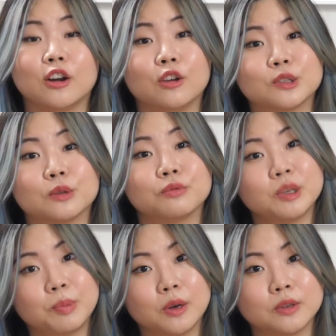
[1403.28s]
and also
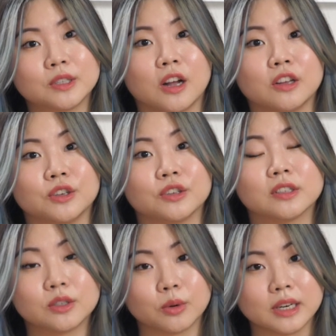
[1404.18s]
repost on your
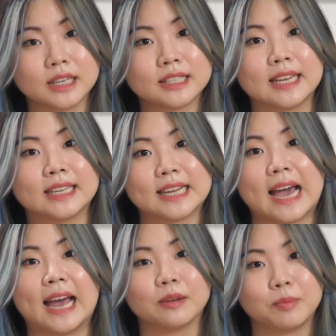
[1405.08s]
stories and
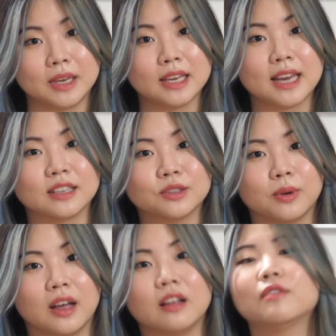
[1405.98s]
tag me as
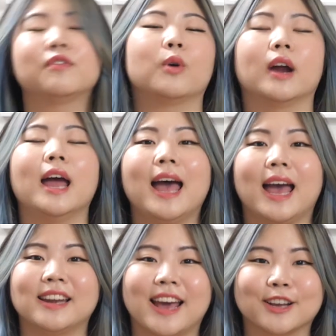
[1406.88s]
well for
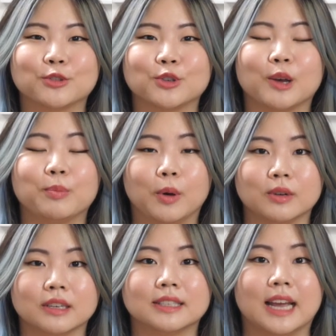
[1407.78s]
an extra
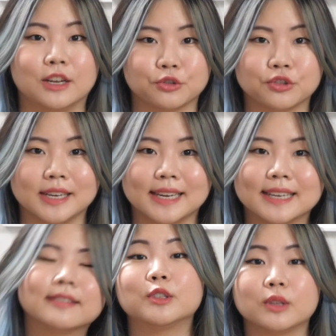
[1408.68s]
bonus entry.
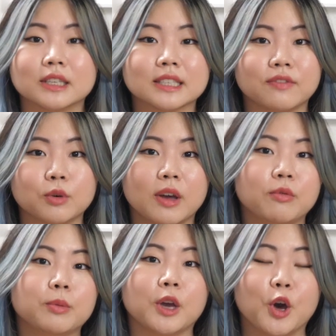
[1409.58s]
So this giveaway
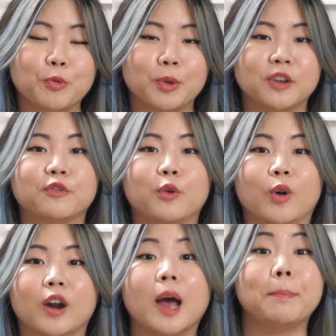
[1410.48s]
will be open
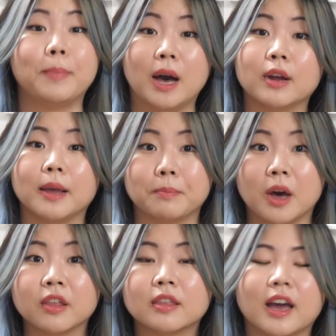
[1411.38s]
for about a
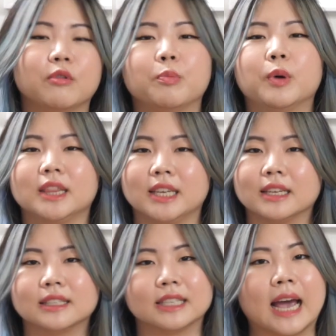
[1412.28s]
month. I will put the
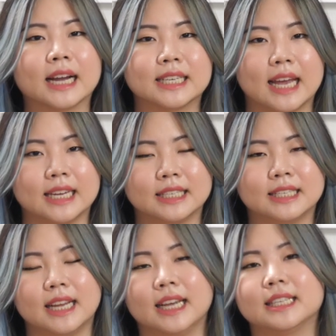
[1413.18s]
exact
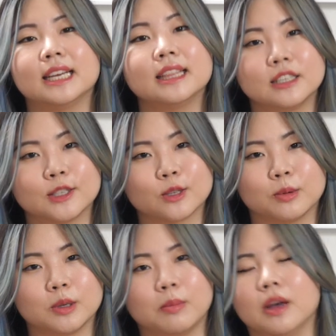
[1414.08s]
end date in the
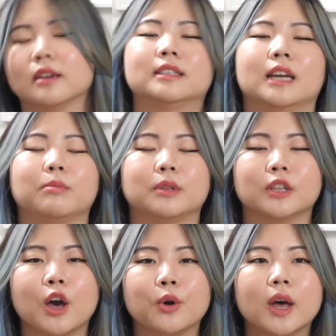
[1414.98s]
description box down
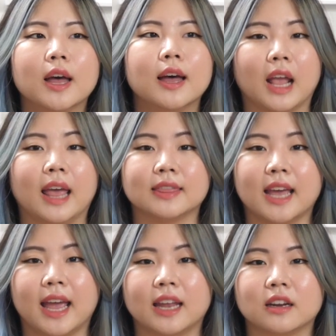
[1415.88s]
below. And
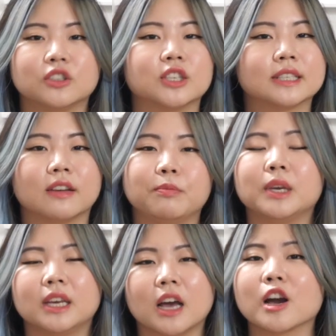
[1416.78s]
then just give
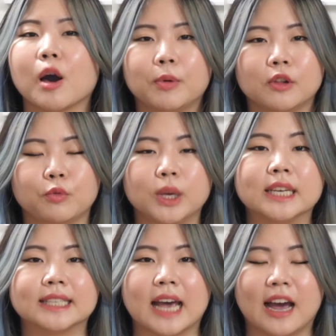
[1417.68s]
me a couple of
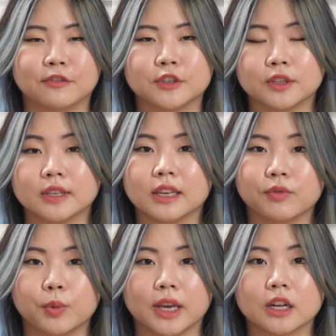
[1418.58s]
weeks after the
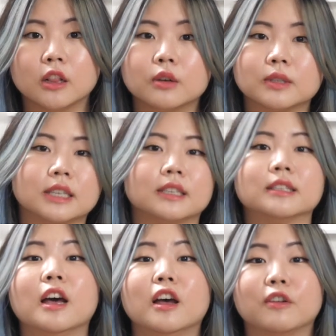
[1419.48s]
giveaway closes
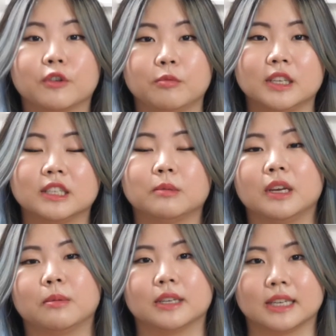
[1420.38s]
for me to
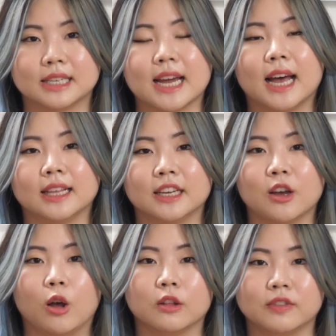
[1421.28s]
be able to just tally
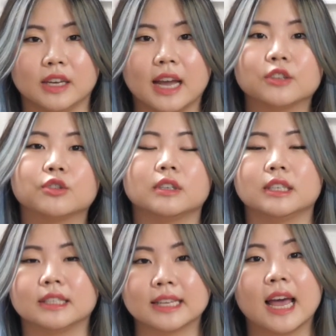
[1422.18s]
all of the
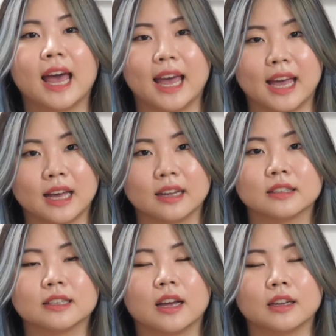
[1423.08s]
entries
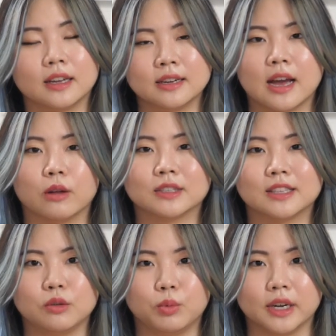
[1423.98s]
and announce
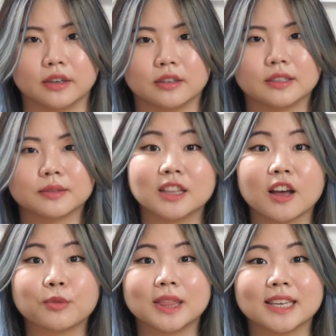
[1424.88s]
the winners. Good
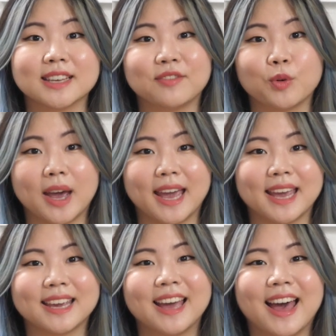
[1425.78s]
luck with the
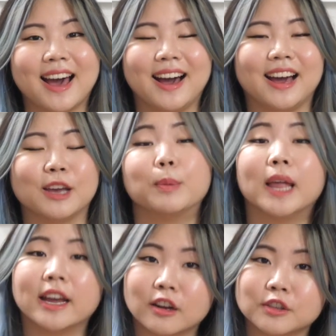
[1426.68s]
giveaway. I
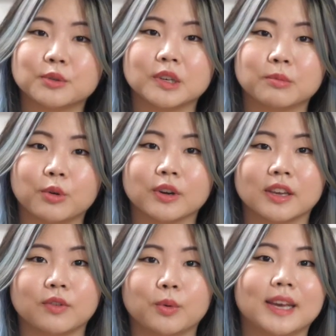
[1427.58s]
plan on doing more
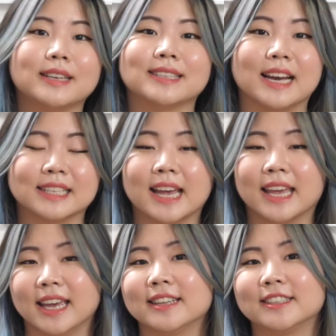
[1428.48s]
giveaways as I
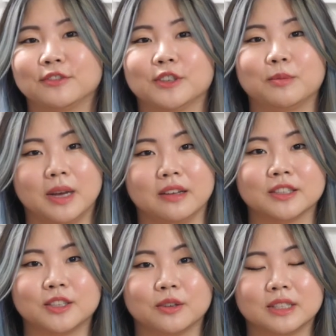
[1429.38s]
hit different
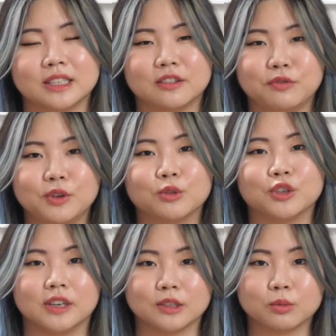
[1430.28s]
milestones in the
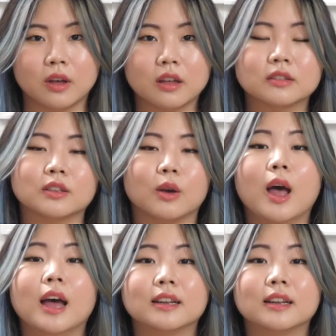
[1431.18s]
future as well, so